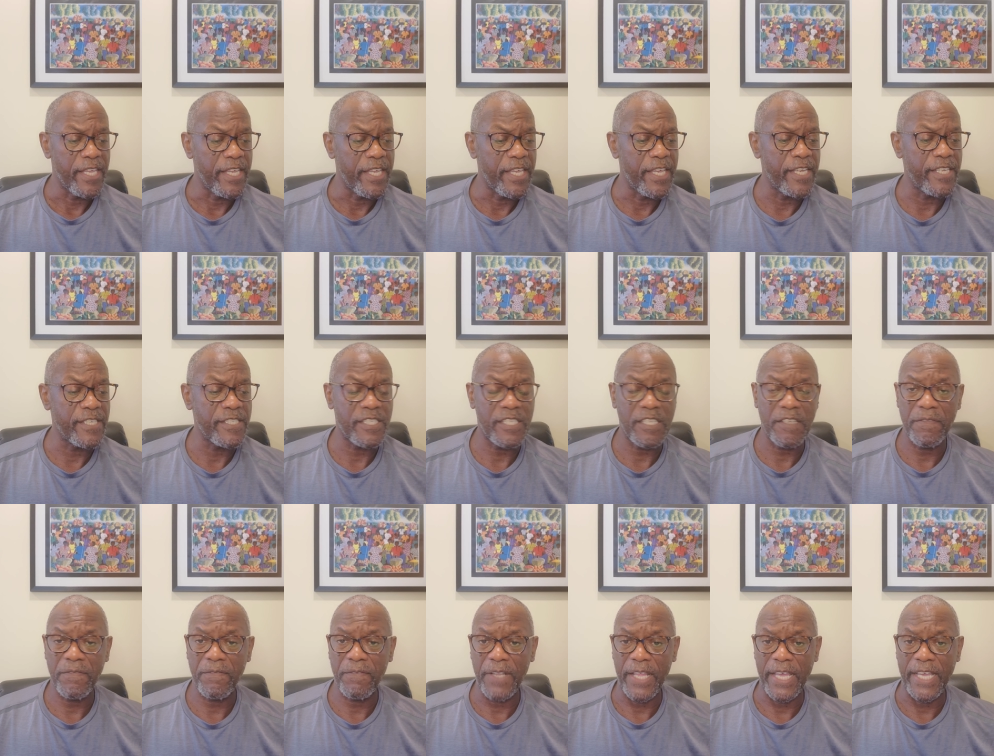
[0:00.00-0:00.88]
is the
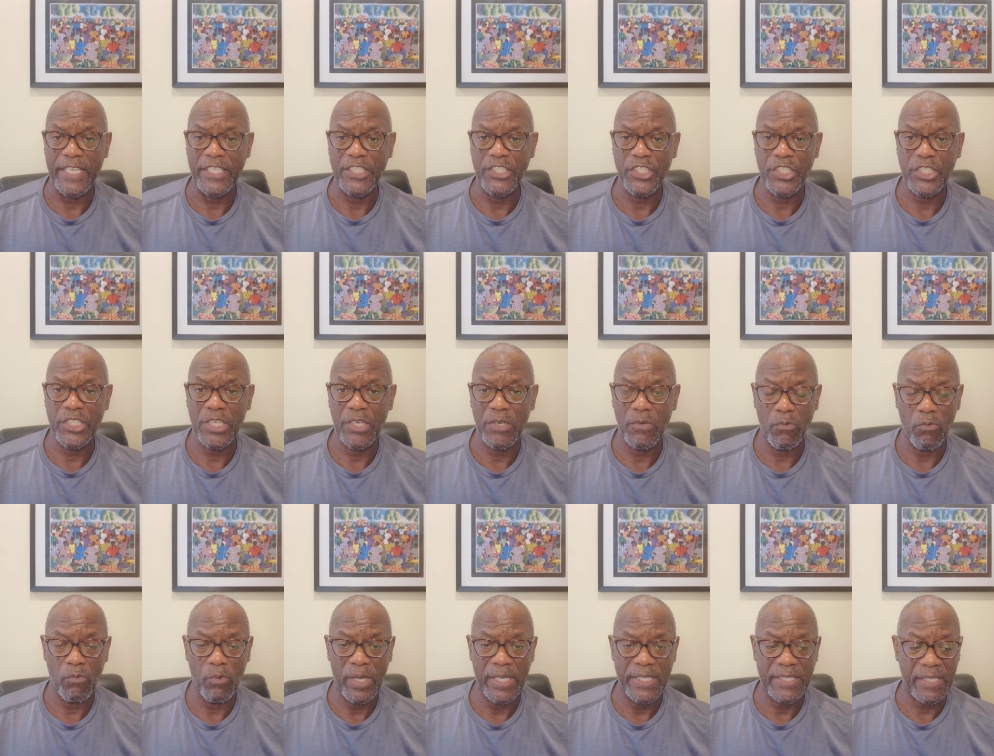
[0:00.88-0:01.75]
flesh,
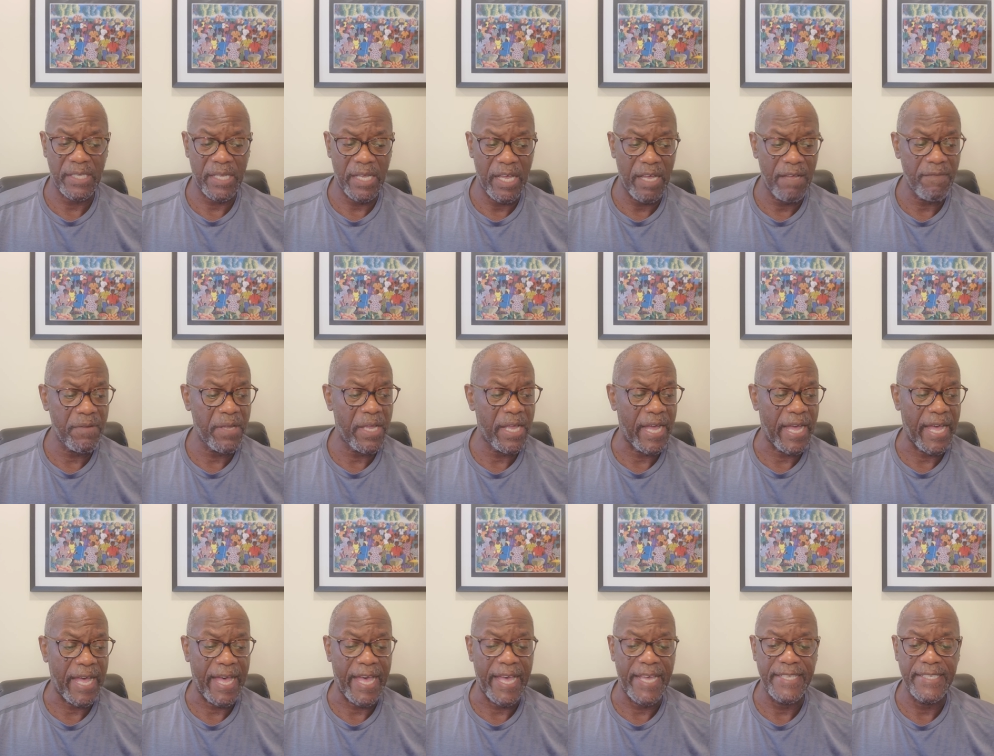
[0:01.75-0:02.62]
was of
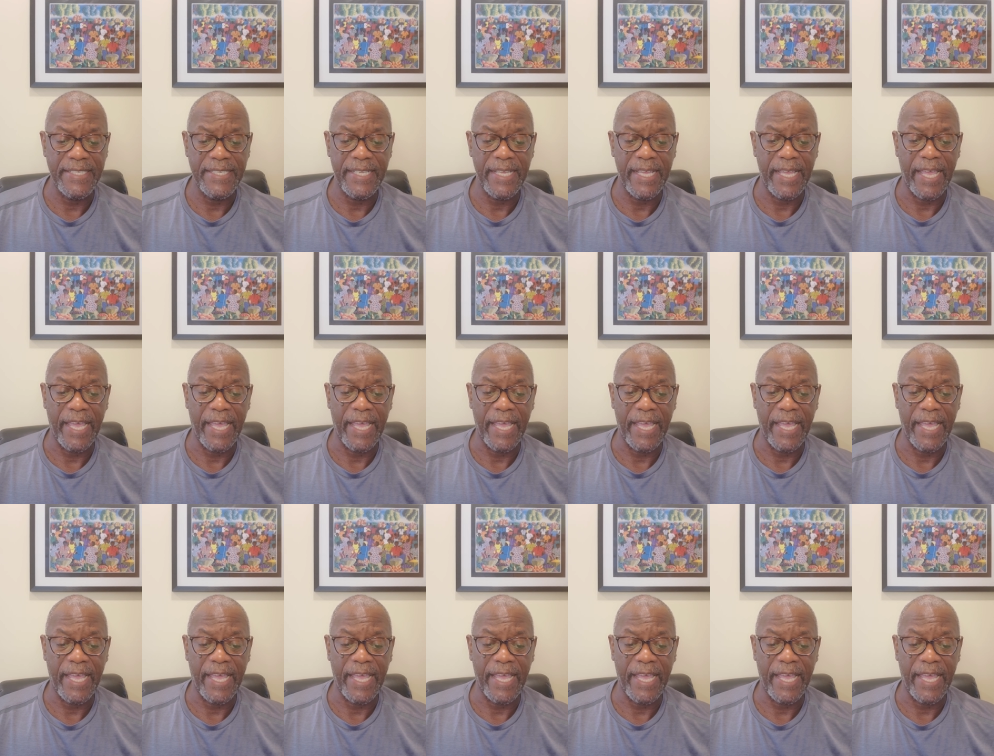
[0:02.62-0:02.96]
God,